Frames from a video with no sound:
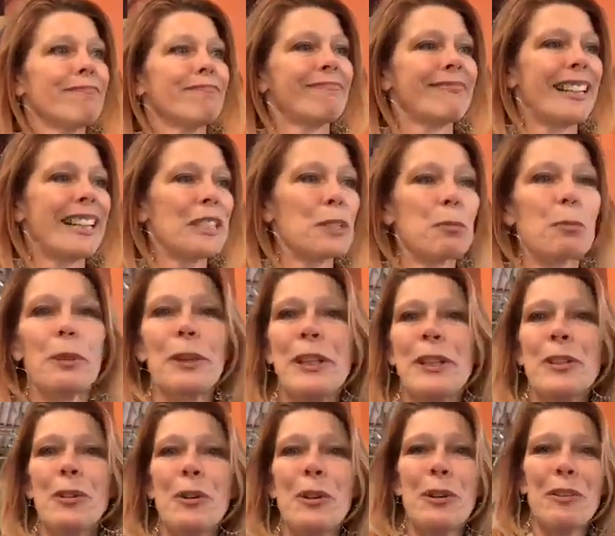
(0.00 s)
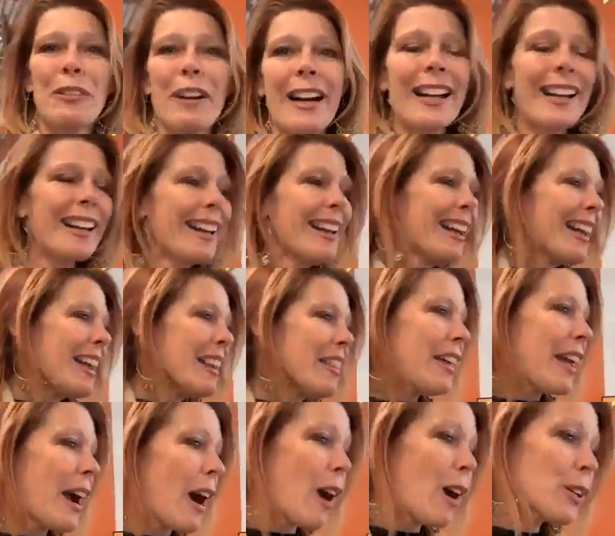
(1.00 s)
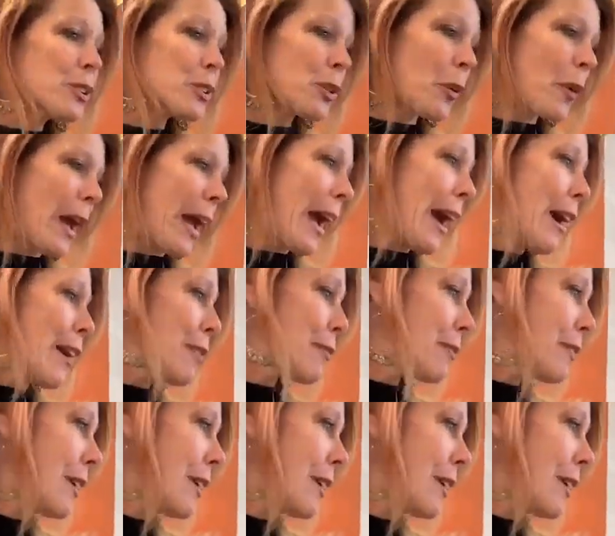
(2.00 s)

That's pretty cool, right? They also have,